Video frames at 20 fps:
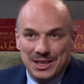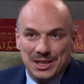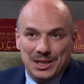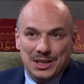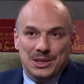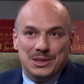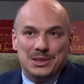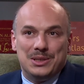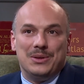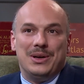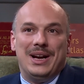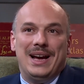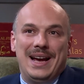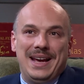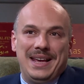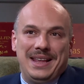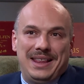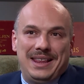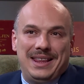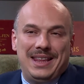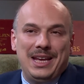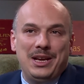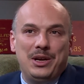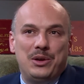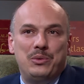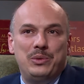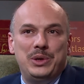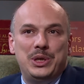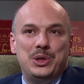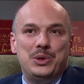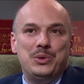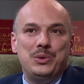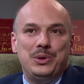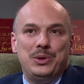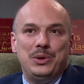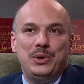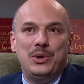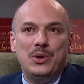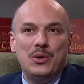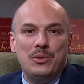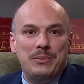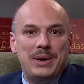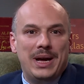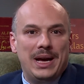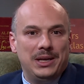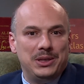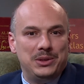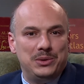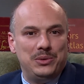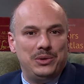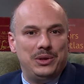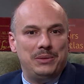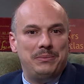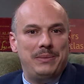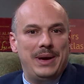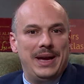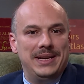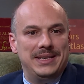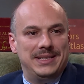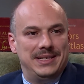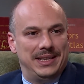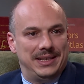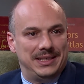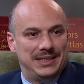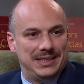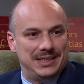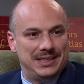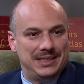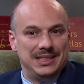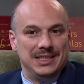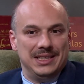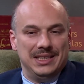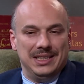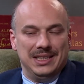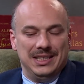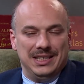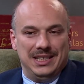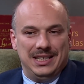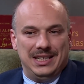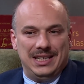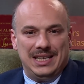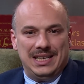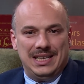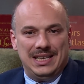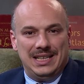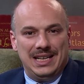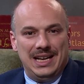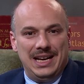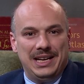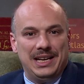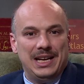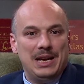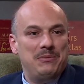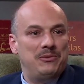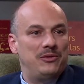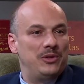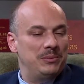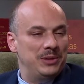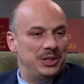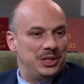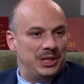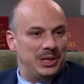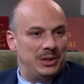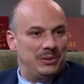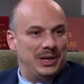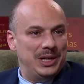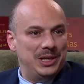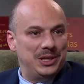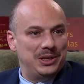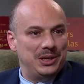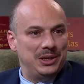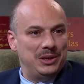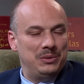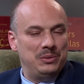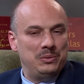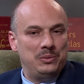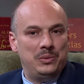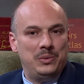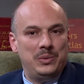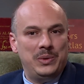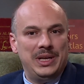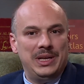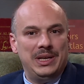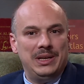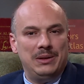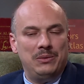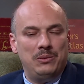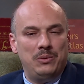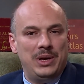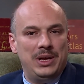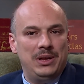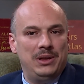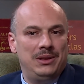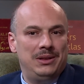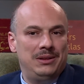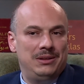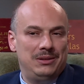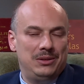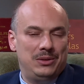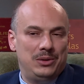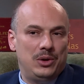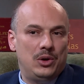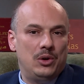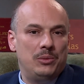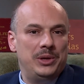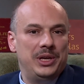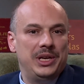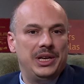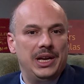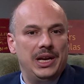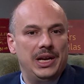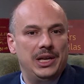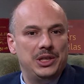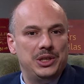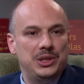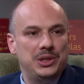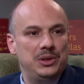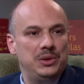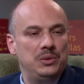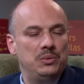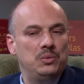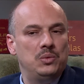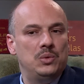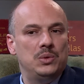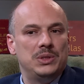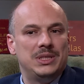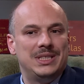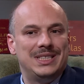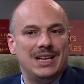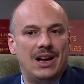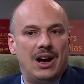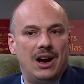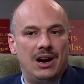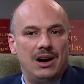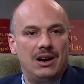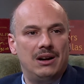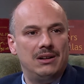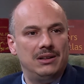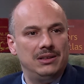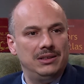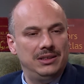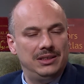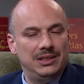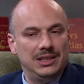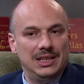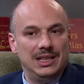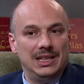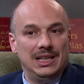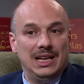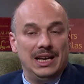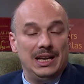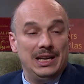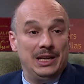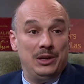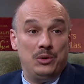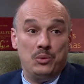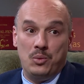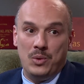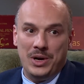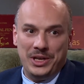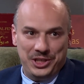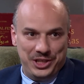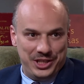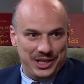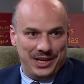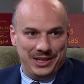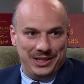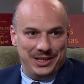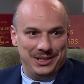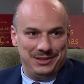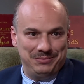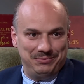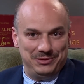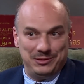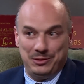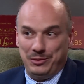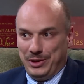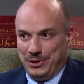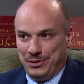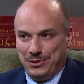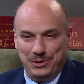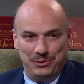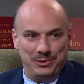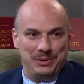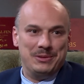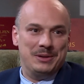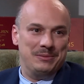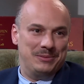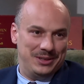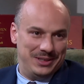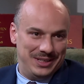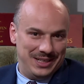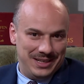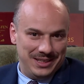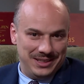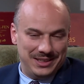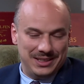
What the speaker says: So I think we should go back to the basics. I come from a generation when the communication was hard in one channel. We all remember that.